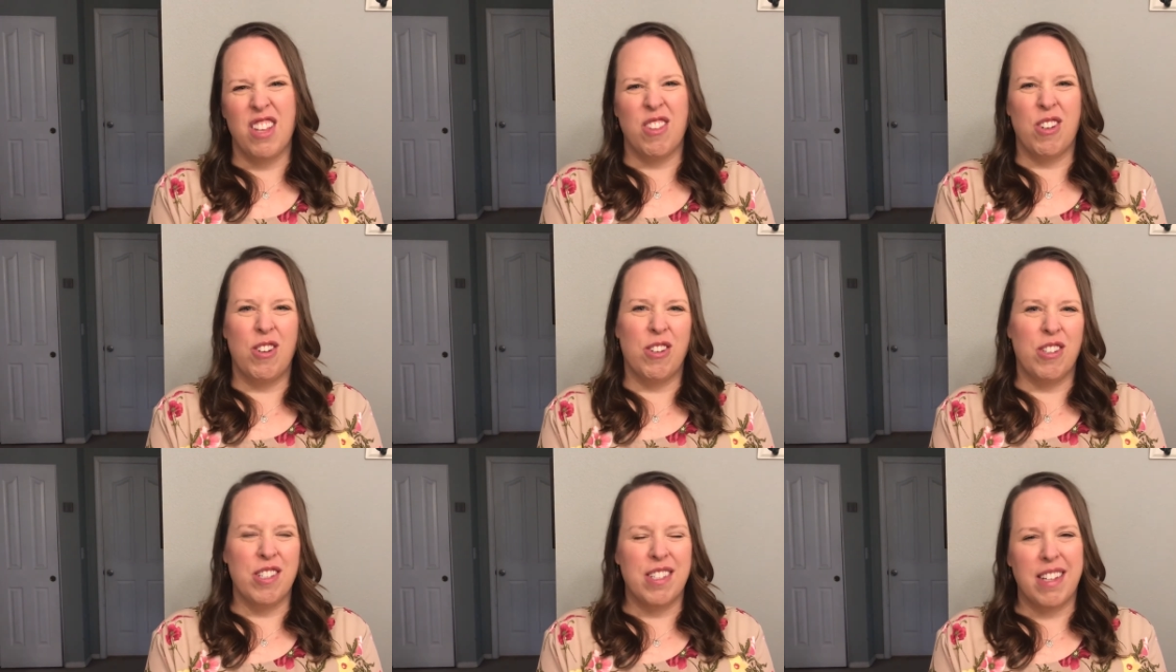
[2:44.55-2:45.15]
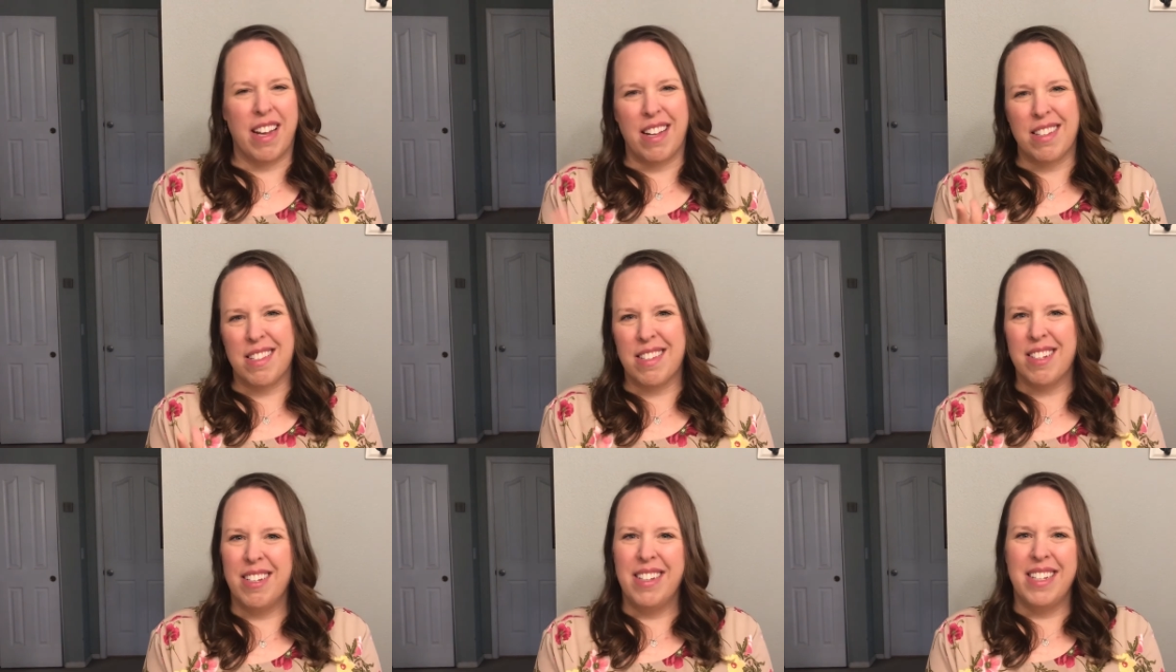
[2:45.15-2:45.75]
The girls
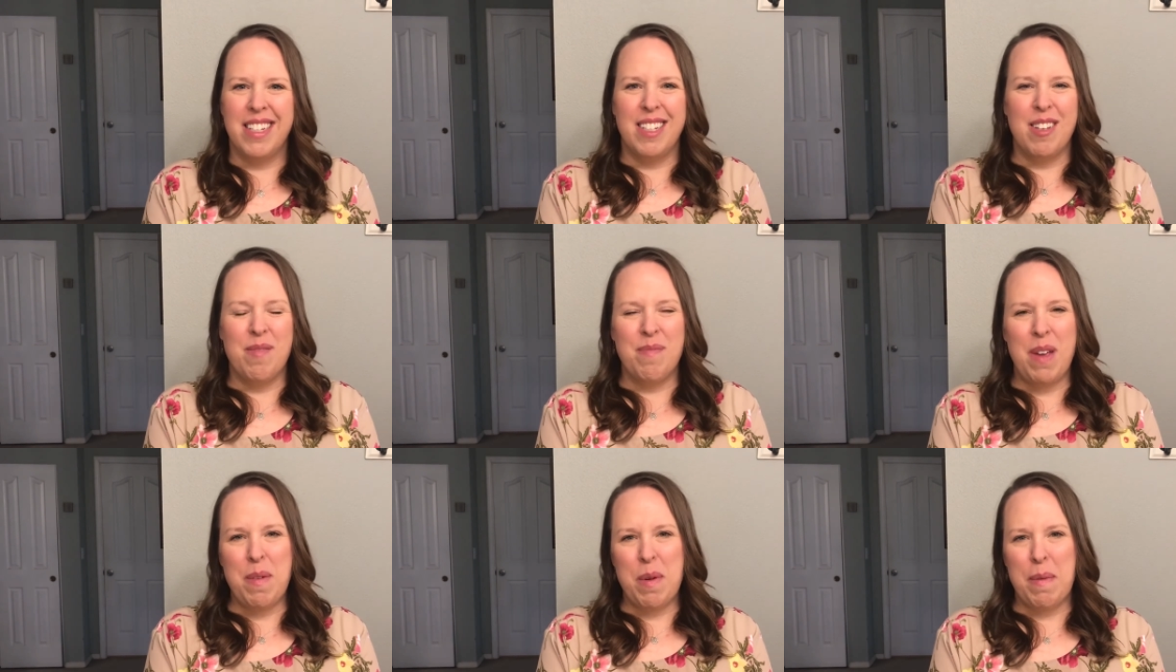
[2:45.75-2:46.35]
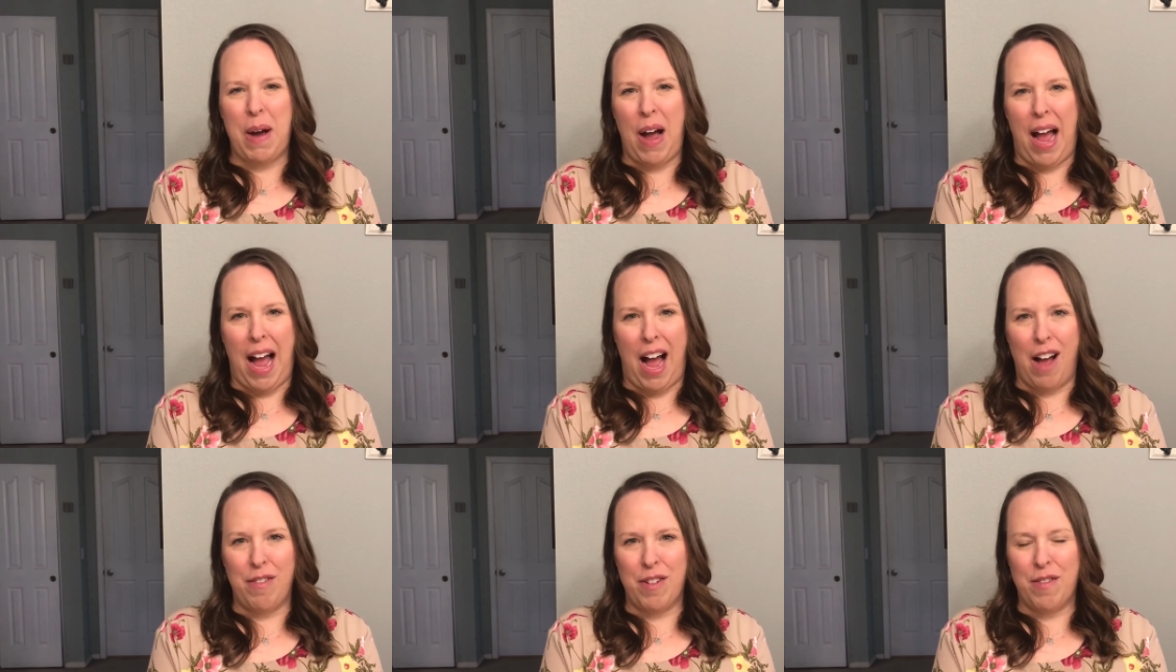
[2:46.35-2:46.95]
danced maybe about
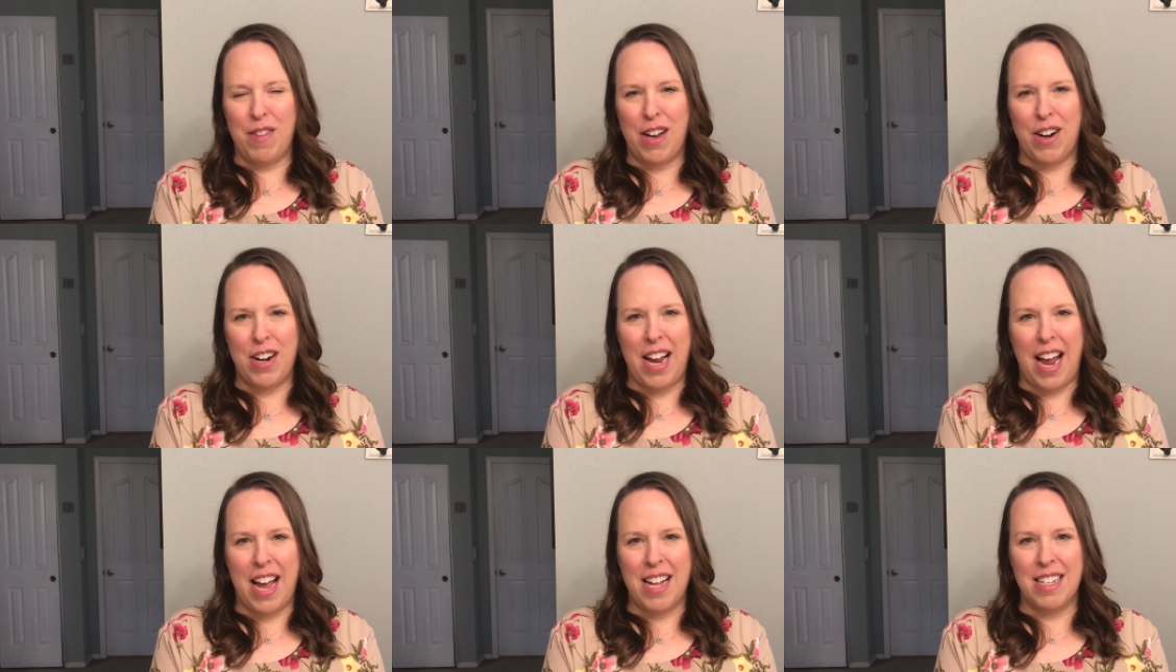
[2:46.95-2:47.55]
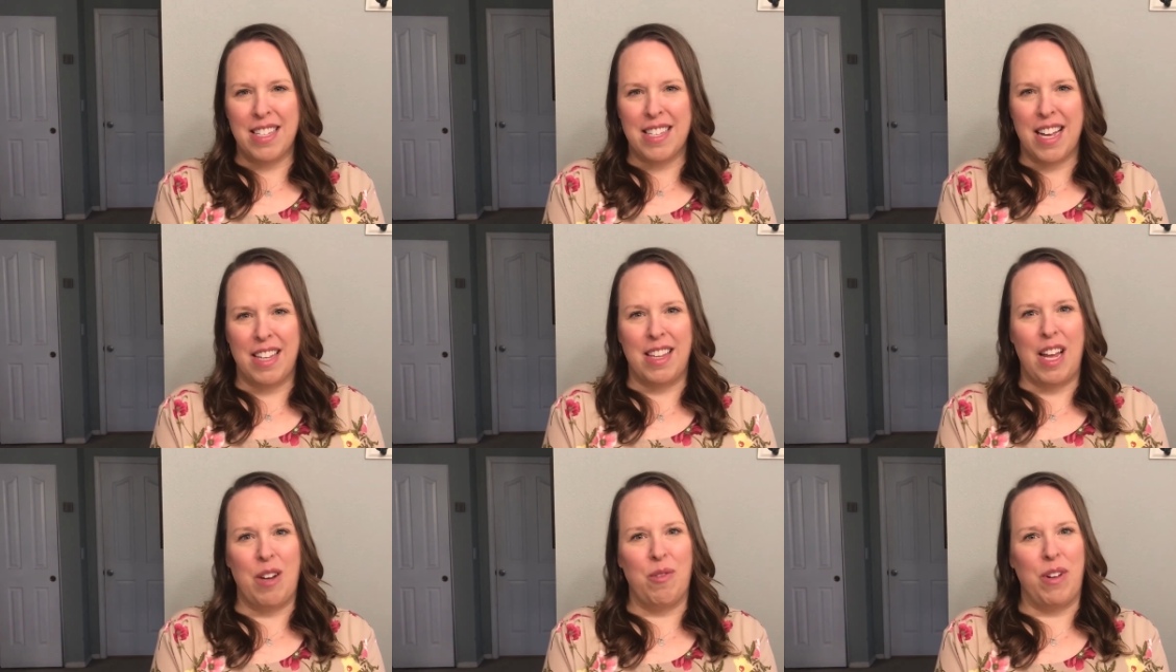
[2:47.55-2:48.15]
half of their dance
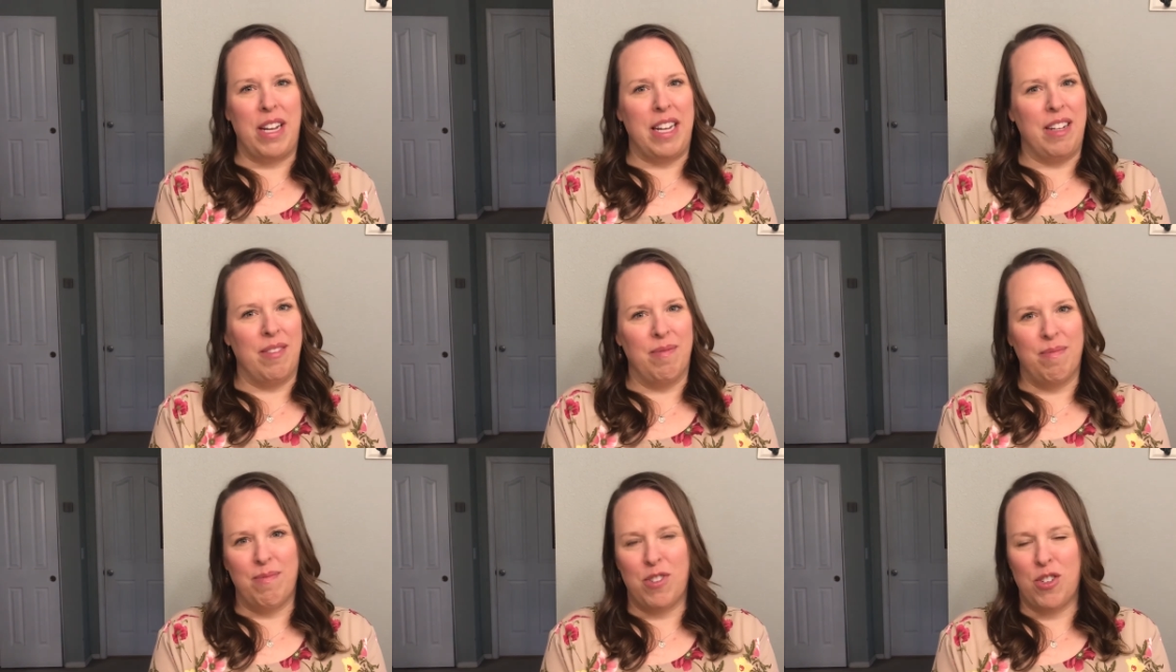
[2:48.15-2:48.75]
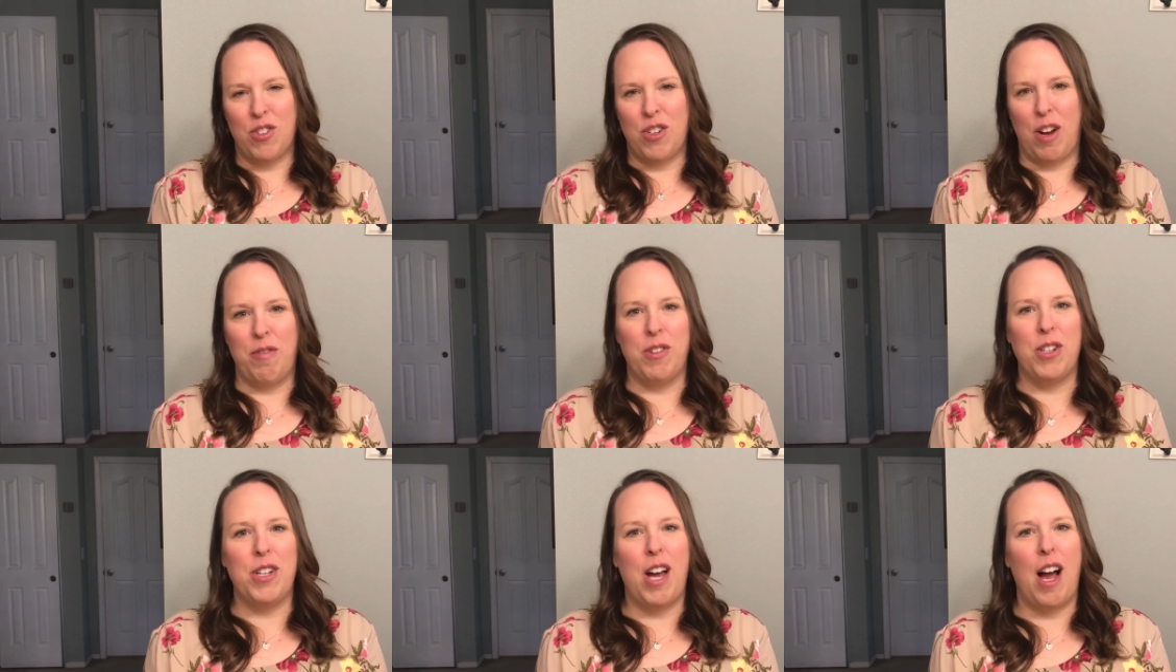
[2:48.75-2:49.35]
and then we
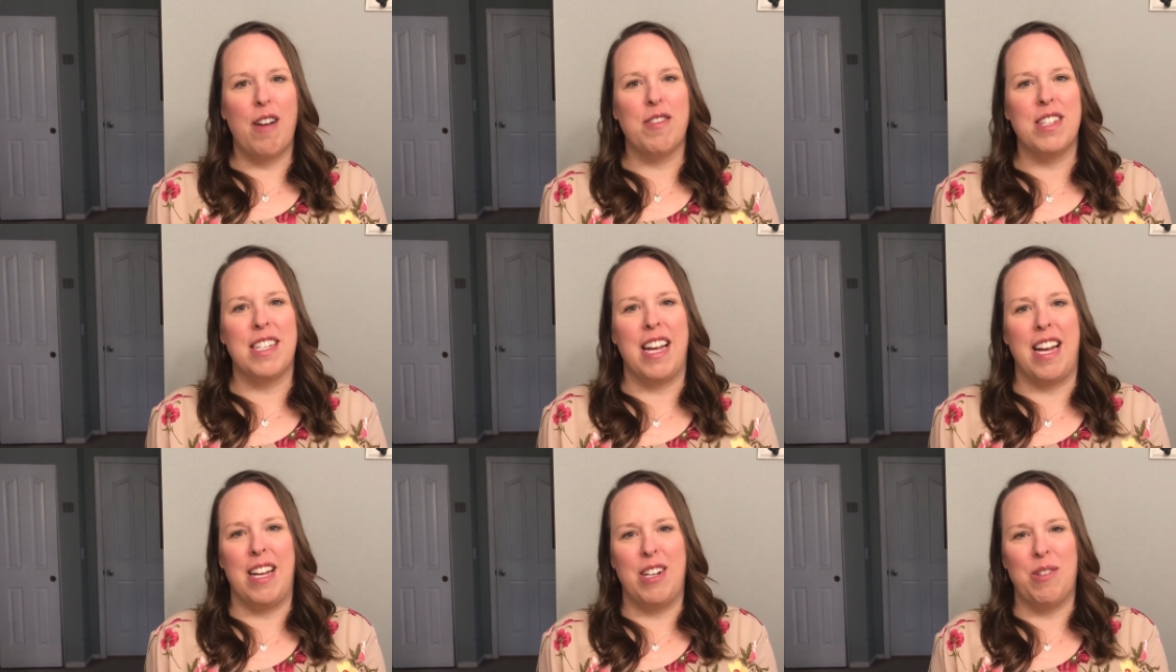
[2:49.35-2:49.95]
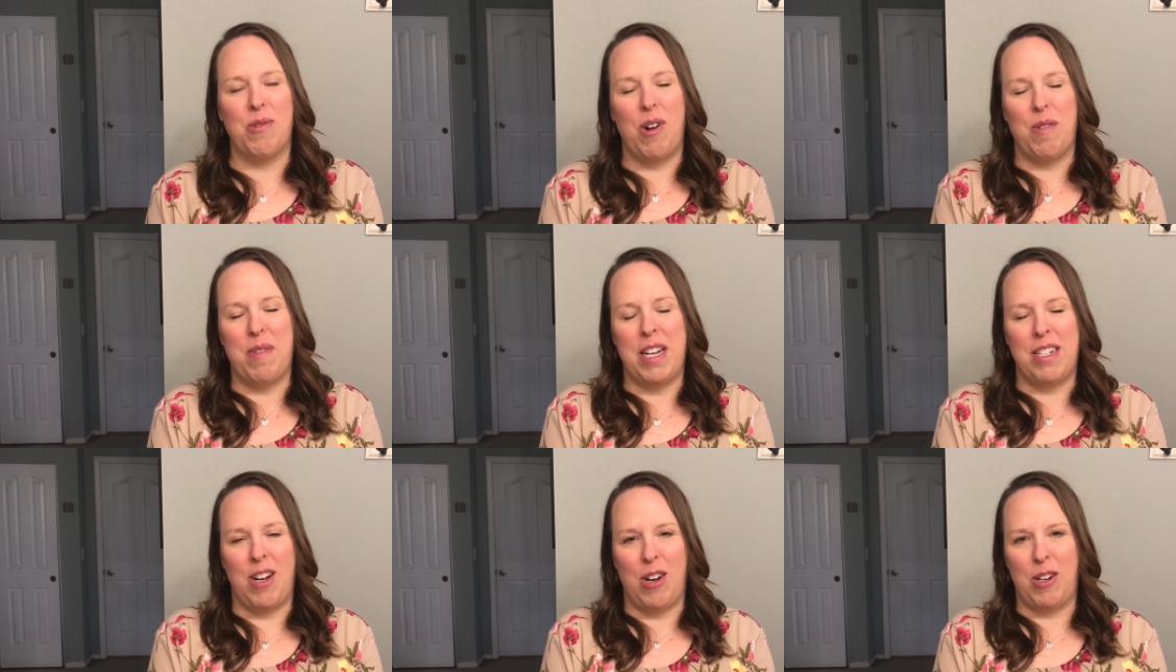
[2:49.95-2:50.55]
shuffled off stage while
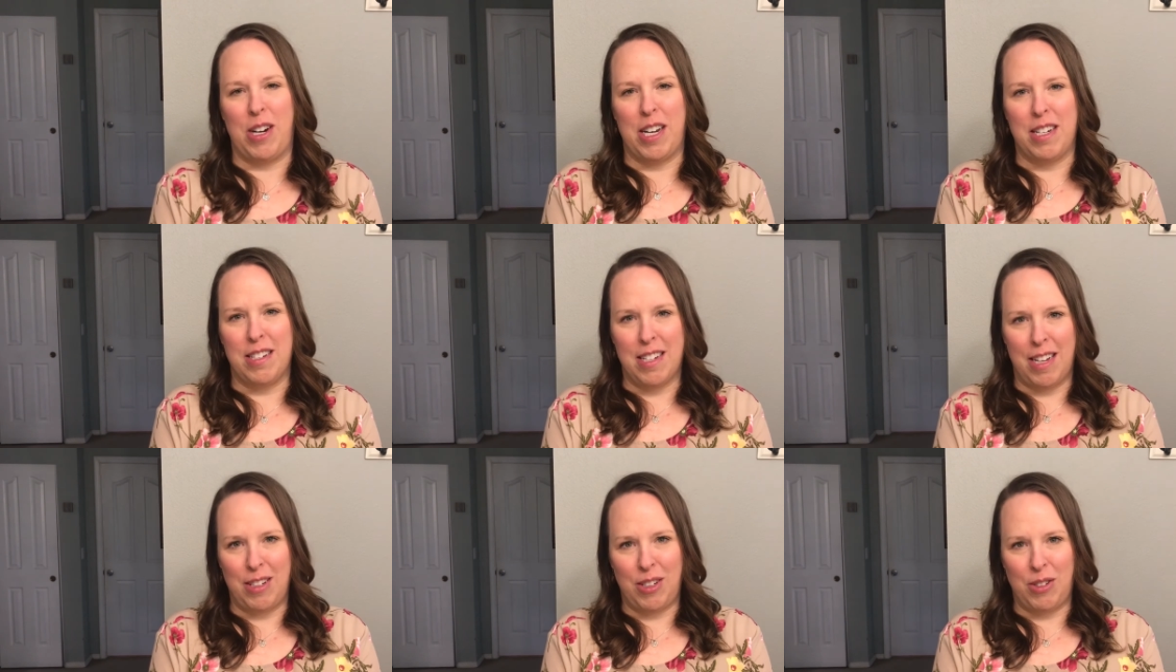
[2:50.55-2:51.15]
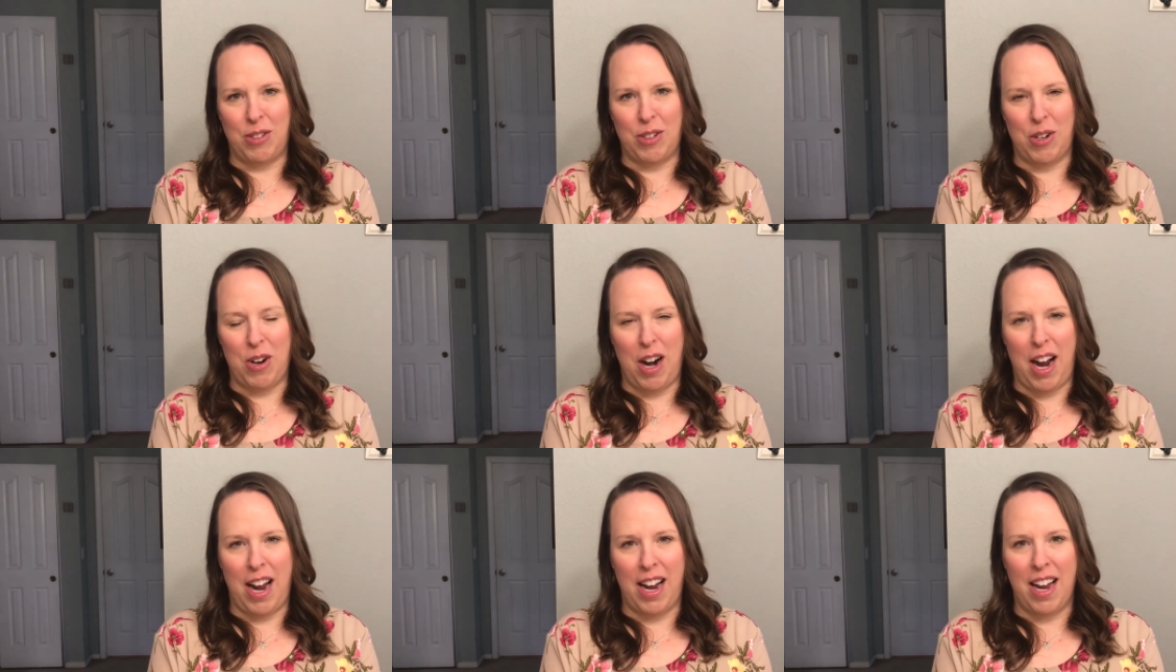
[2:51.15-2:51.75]
my daughter continued to
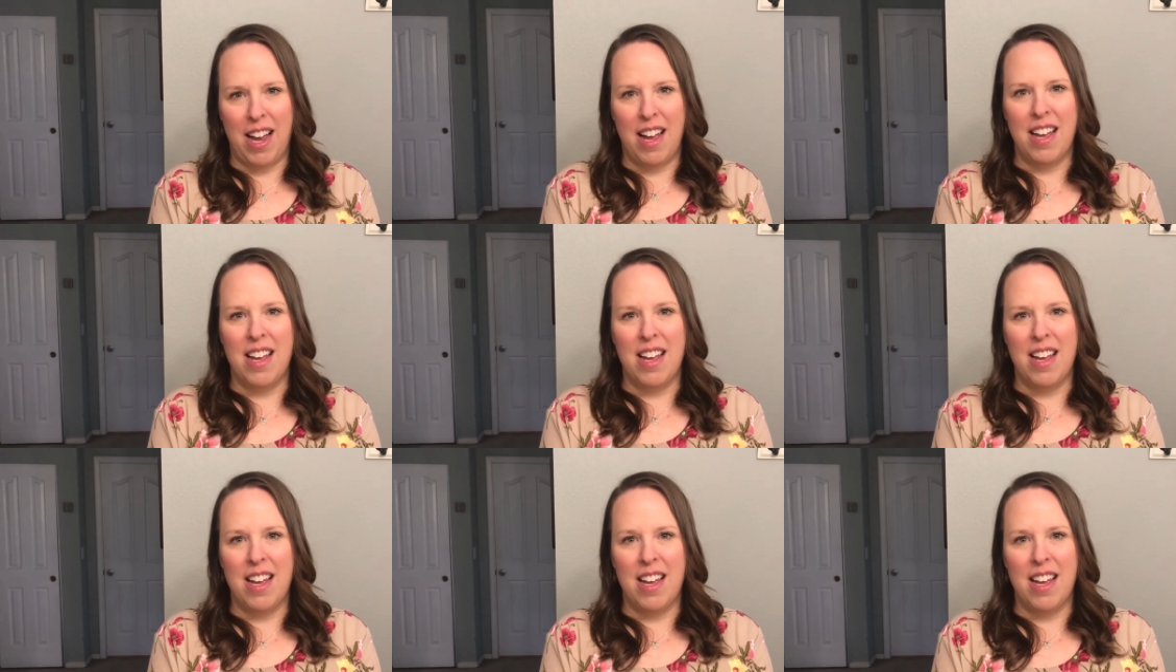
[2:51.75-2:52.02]
cry.